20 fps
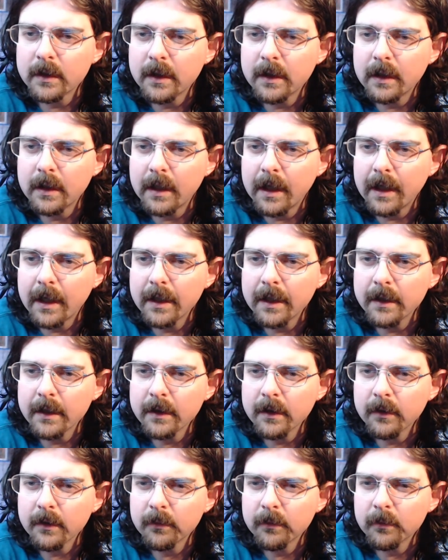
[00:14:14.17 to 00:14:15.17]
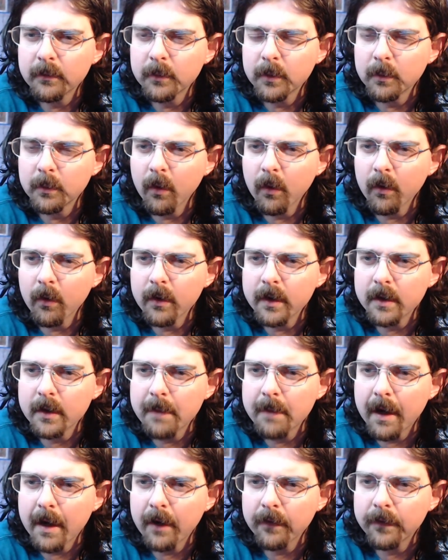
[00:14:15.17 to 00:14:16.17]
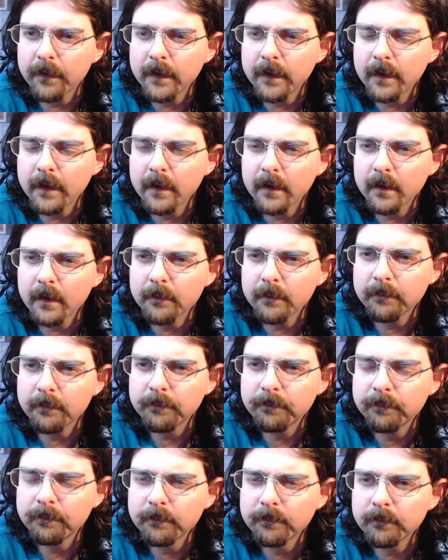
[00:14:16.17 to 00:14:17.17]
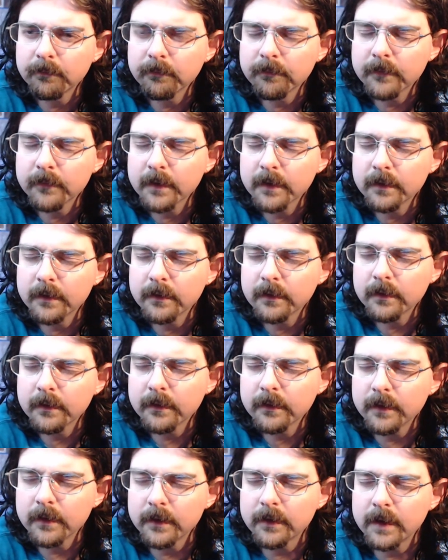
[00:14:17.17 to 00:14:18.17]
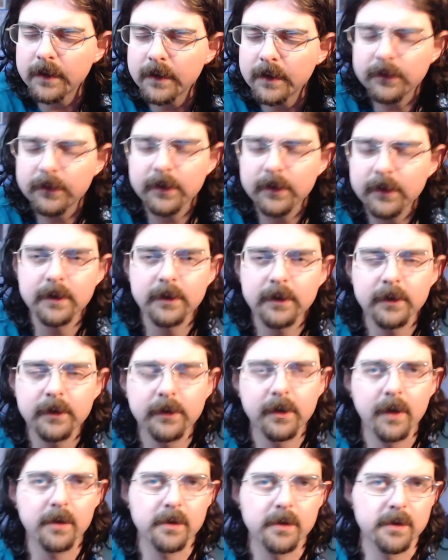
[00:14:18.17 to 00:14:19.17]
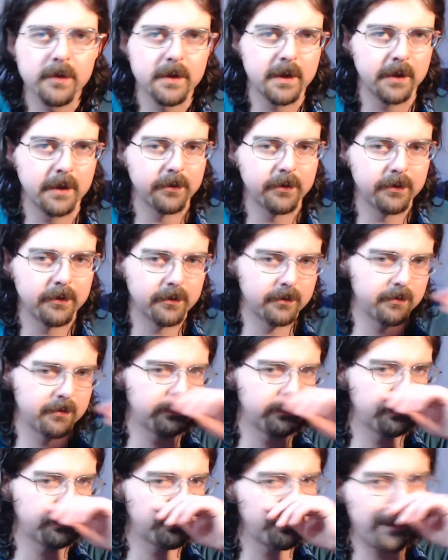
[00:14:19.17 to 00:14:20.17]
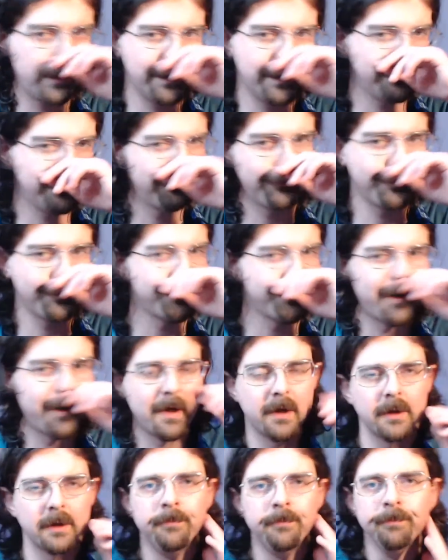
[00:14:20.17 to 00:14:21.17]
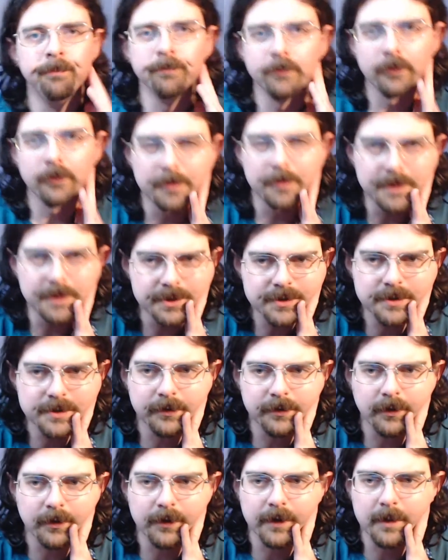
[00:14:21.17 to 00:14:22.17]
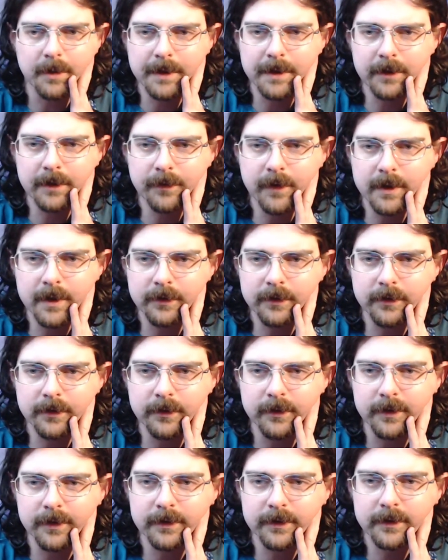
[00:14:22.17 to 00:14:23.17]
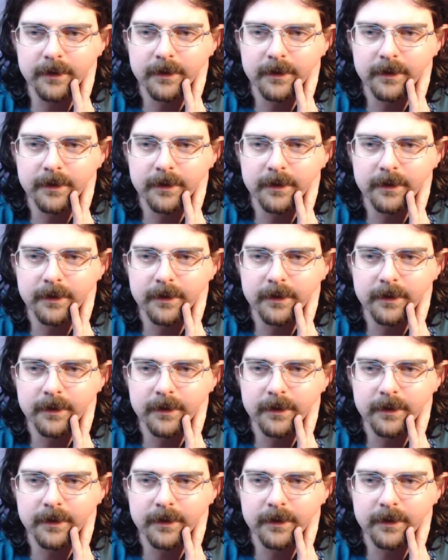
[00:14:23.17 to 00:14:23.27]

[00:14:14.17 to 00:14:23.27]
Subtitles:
I would worry about the tension and just other things creating some issues on there, but that's very interesting.